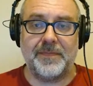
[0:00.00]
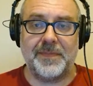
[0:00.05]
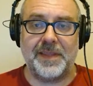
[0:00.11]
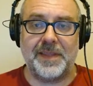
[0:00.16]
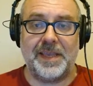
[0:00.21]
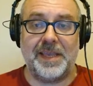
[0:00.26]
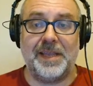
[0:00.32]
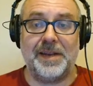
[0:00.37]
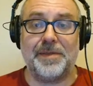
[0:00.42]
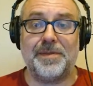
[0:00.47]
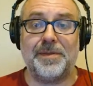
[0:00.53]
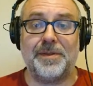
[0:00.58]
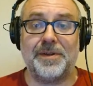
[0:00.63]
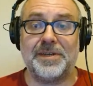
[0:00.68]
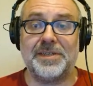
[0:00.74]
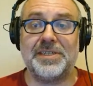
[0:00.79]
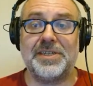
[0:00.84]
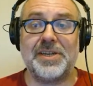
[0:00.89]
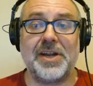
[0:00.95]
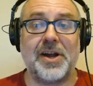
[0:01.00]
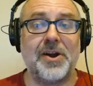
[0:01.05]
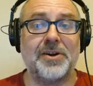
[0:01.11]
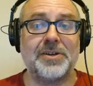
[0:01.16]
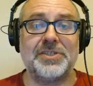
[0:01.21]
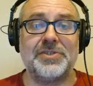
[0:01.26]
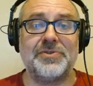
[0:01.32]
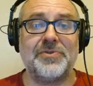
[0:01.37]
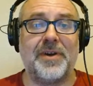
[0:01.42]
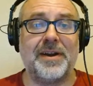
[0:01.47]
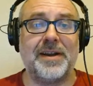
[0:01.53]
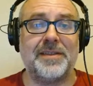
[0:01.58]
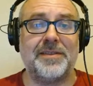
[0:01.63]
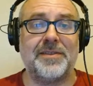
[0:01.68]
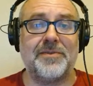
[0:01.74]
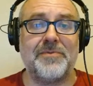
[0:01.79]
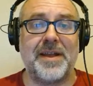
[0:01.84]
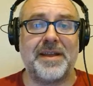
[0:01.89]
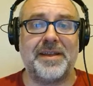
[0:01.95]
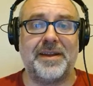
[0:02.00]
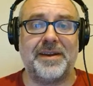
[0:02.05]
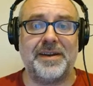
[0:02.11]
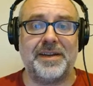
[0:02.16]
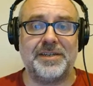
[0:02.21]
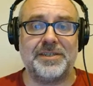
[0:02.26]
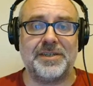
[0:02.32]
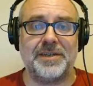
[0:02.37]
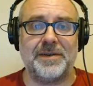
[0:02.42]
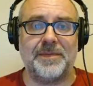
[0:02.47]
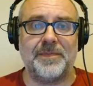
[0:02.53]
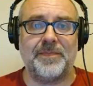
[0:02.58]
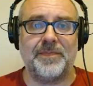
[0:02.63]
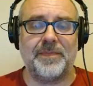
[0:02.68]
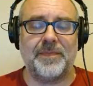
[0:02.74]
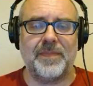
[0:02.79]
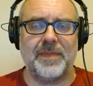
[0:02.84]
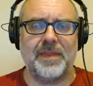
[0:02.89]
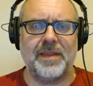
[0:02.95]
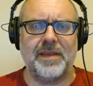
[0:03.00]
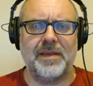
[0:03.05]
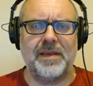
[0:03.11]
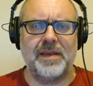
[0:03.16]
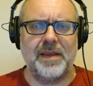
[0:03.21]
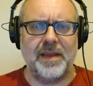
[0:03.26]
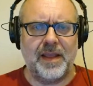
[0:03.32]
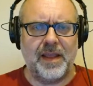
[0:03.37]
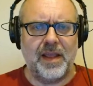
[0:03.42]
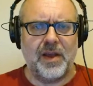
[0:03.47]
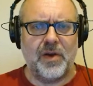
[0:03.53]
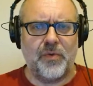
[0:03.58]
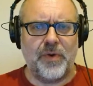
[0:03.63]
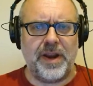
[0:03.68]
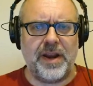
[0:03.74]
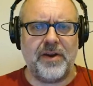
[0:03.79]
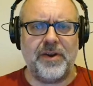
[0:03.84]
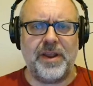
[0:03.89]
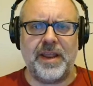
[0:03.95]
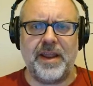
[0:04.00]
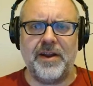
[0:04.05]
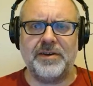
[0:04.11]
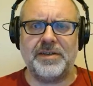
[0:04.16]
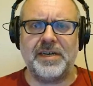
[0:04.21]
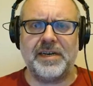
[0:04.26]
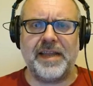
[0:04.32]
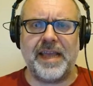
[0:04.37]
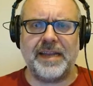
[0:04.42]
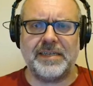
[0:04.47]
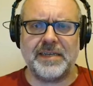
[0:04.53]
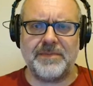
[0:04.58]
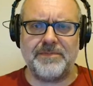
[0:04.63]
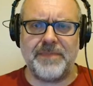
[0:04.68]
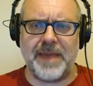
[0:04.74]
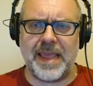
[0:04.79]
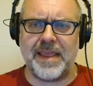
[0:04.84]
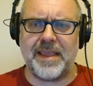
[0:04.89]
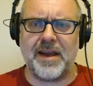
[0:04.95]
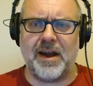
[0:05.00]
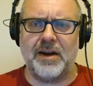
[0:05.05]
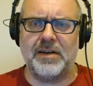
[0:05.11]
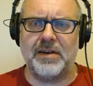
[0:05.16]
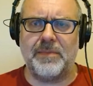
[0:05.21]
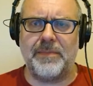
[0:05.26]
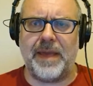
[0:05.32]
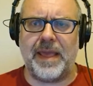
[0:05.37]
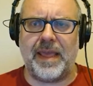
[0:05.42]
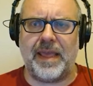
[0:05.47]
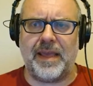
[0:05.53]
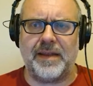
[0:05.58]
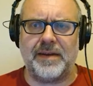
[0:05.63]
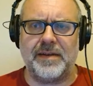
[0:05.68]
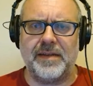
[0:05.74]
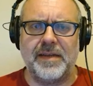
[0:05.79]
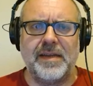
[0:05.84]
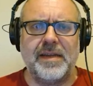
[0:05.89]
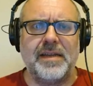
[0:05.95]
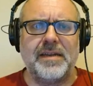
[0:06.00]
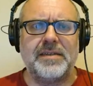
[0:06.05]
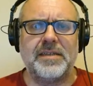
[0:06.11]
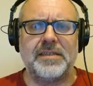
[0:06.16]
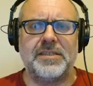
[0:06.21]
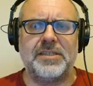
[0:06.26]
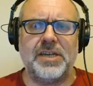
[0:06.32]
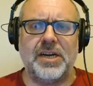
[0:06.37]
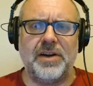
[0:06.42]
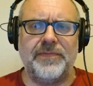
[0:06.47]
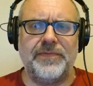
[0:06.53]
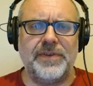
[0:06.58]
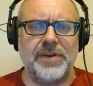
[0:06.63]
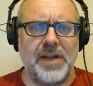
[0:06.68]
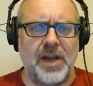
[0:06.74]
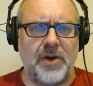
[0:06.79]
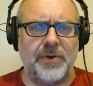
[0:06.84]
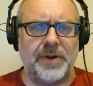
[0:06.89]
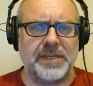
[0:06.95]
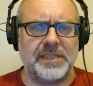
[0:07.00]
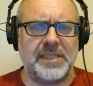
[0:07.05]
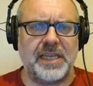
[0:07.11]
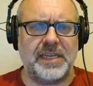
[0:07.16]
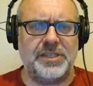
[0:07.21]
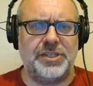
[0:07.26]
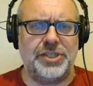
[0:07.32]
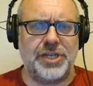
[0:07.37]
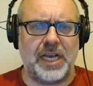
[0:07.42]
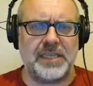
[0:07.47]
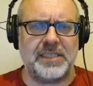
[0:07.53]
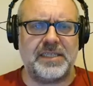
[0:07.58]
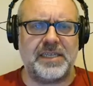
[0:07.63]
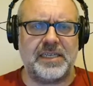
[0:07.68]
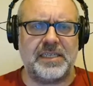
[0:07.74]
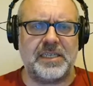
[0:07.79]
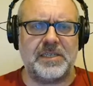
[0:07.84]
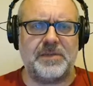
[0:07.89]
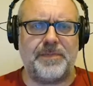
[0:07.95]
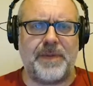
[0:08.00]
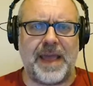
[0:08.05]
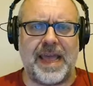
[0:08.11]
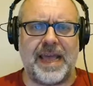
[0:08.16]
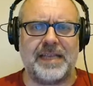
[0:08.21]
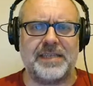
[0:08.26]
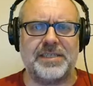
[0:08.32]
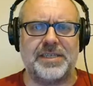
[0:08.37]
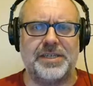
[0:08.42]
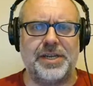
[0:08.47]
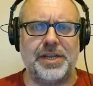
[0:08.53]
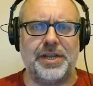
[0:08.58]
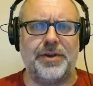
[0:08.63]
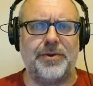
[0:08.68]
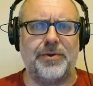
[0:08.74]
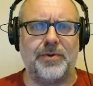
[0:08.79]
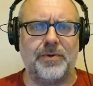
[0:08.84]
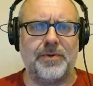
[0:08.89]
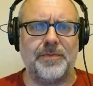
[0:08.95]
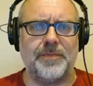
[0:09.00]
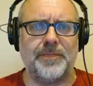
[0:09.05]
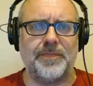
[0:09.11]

Edith looked starstruck at the recognition. We are here today to make our demand, to serve notice that justice is past due.